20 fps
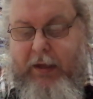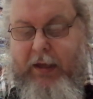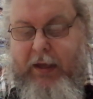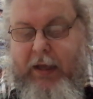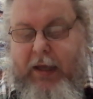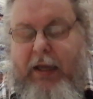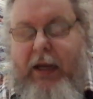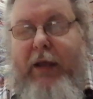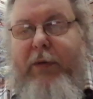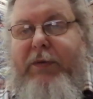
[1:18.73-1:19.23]

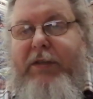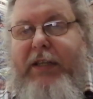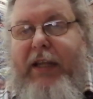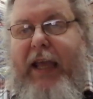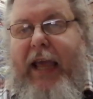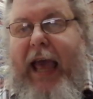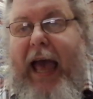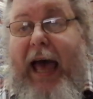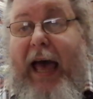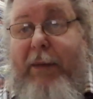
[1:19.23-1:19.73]
and he was the
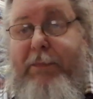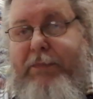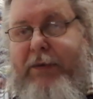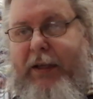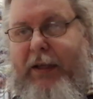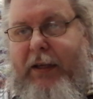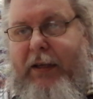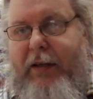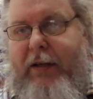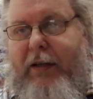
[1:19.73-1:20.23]

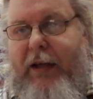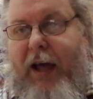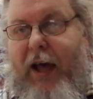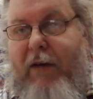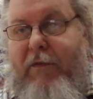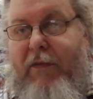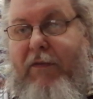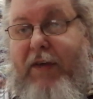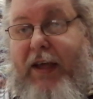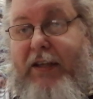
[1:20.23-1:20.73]
captain
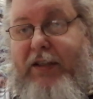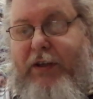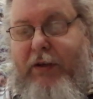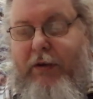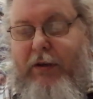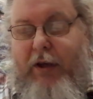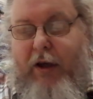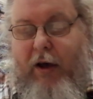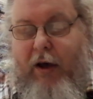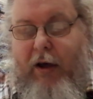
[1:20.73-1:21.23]
of a
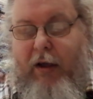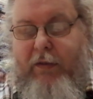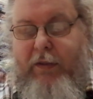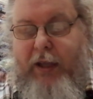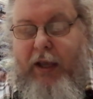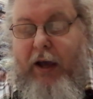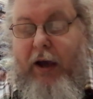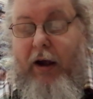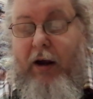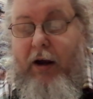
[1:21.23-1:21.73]
vessel called
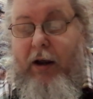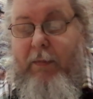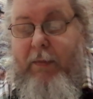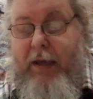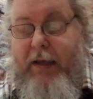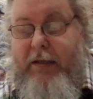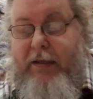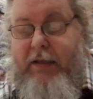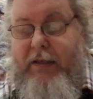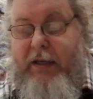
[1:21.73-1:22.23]
the
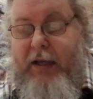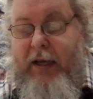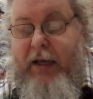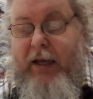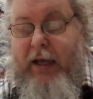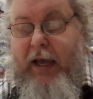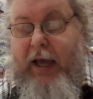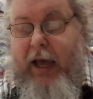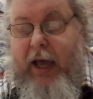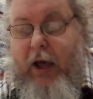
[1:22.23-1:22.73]
RMS
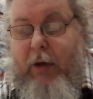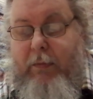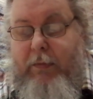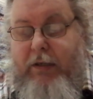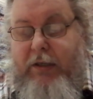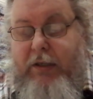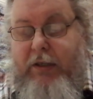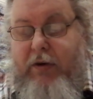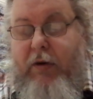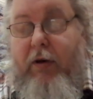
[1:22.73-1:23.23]

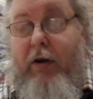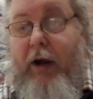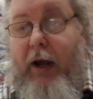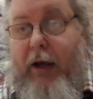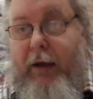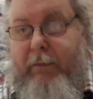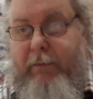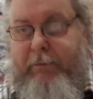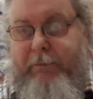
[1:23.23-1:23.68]
Almazora